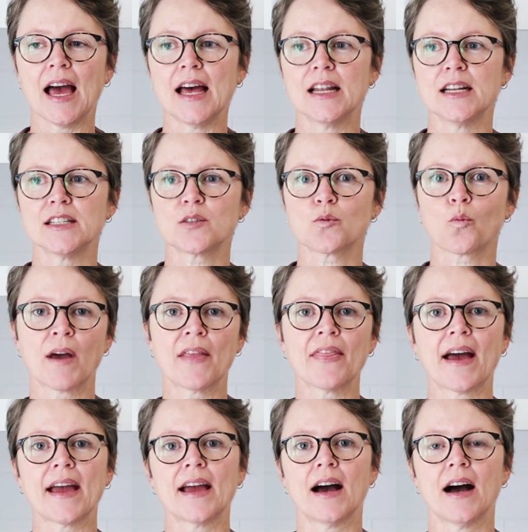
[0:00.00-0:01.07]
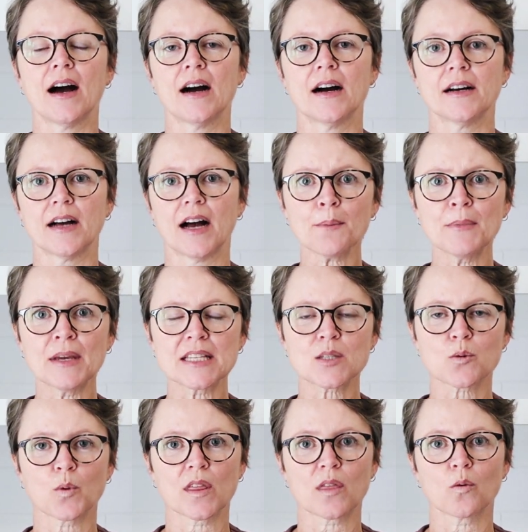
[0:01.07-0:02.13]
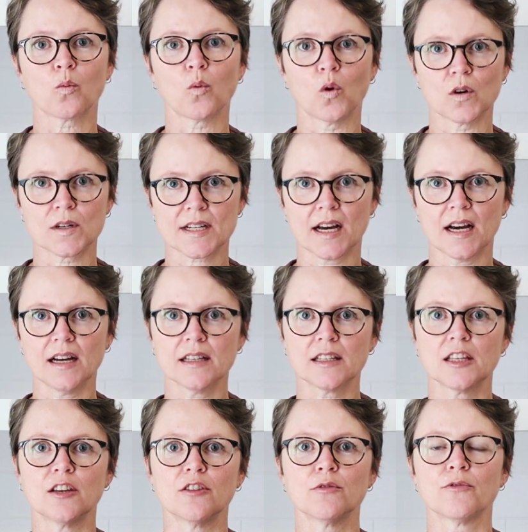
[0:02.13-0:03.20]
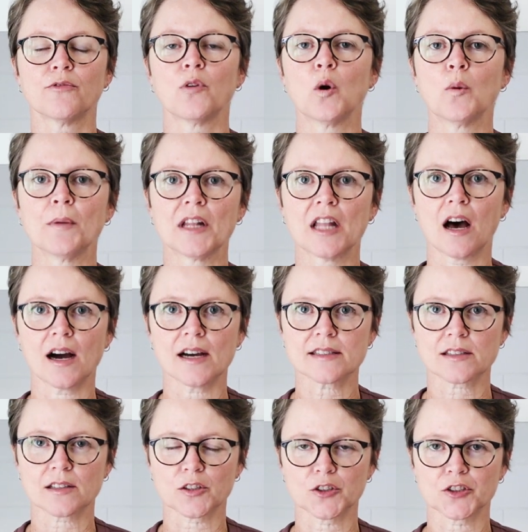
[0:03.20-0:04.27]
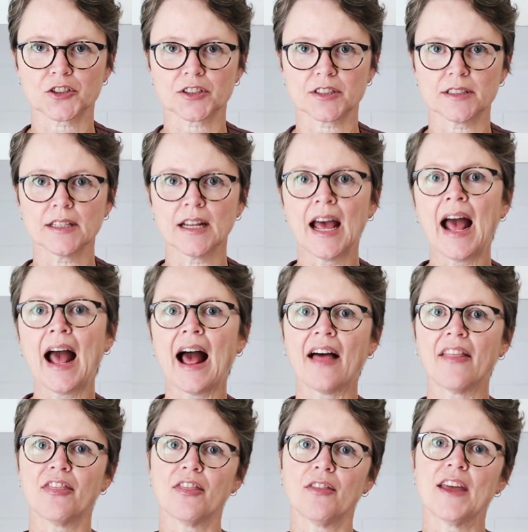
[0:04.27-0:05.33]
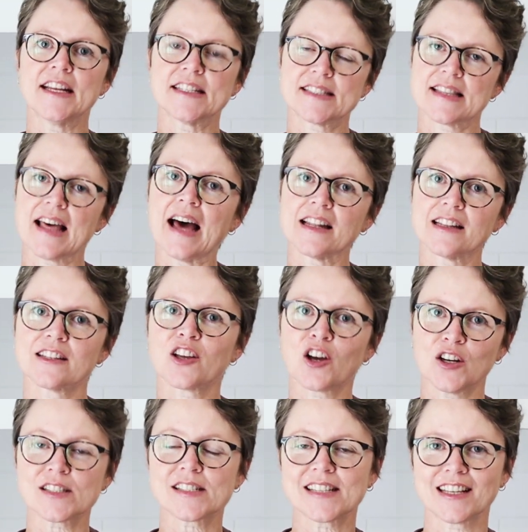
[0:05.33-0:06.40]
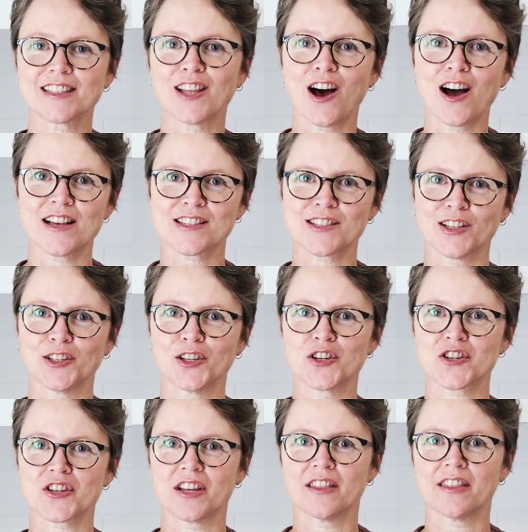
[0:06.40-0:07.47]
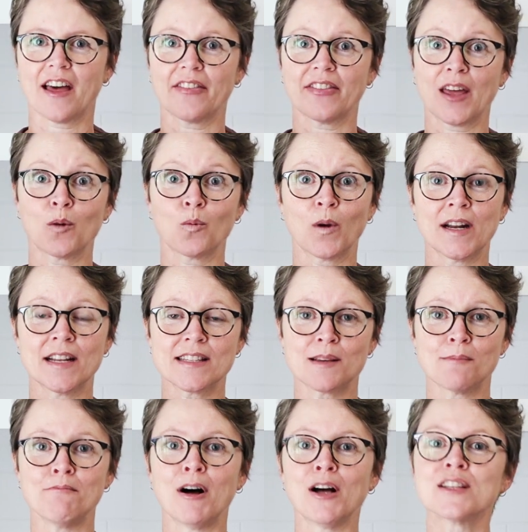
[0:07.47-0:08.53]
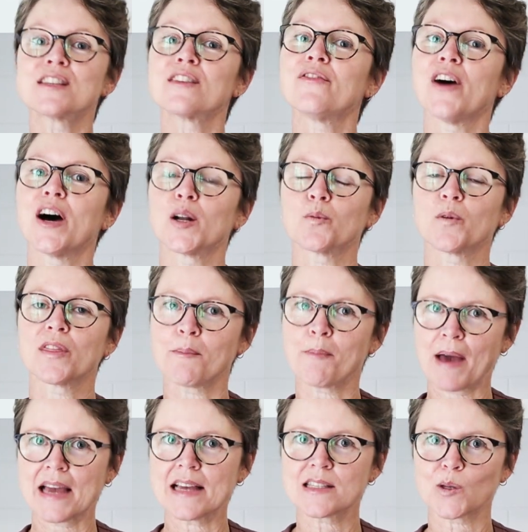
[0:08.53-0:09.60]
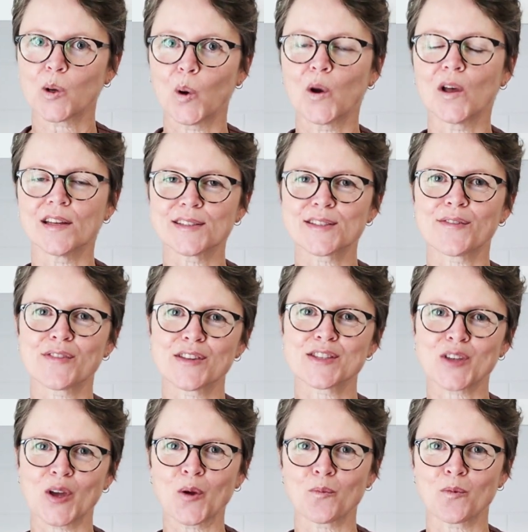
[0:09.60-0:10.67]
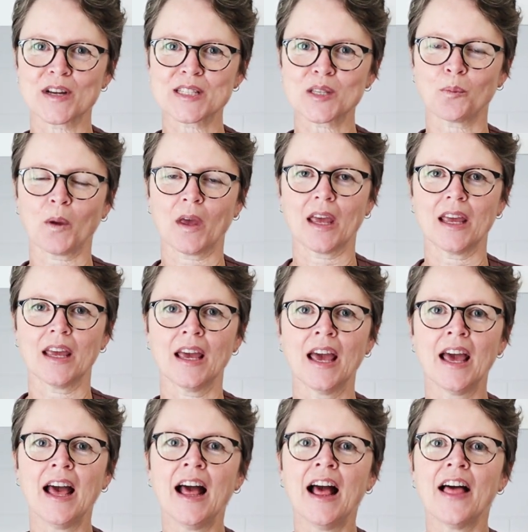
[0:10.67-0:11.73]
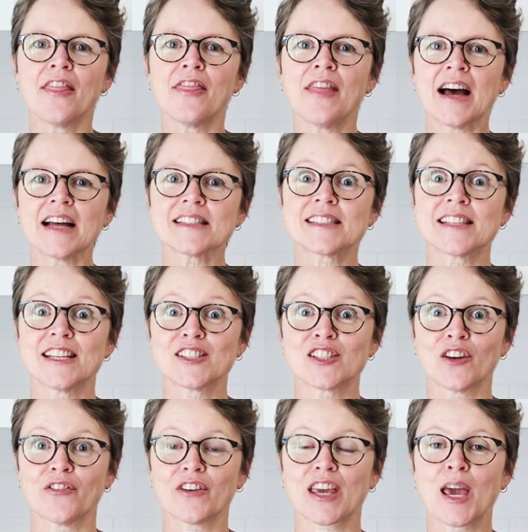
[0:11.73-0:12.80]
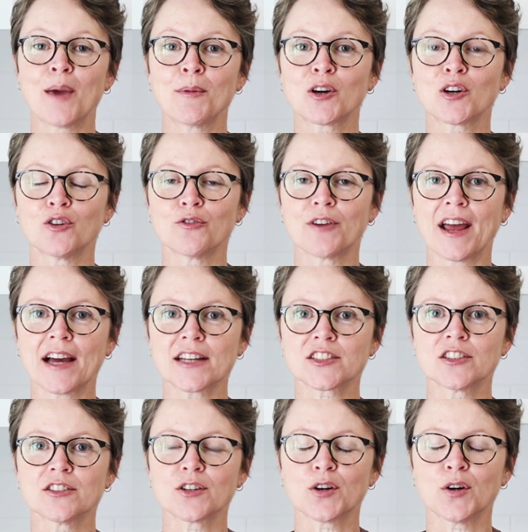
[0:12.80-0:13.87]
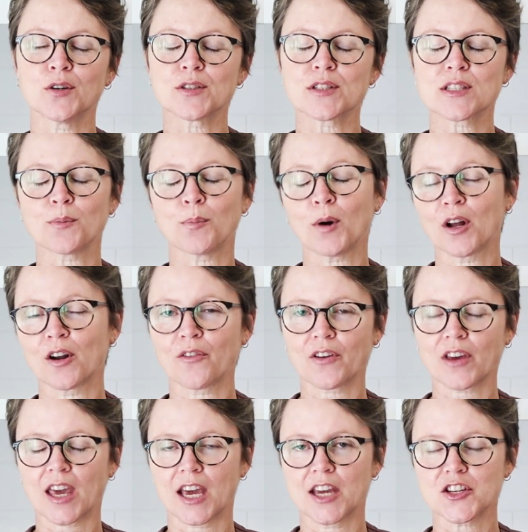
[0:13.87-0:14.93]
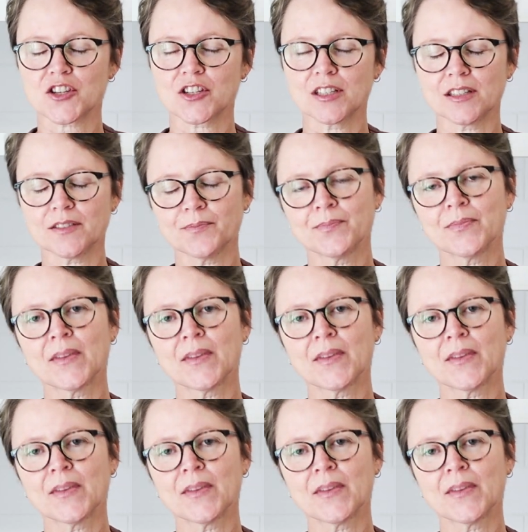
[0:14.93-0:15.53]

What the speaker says: and when they are mixed with water you form a lye solution, and it's that caustic lye solution that then, when it's emulsified with the base oils of the soap recipe, that sets off a chemical reaction called saponification,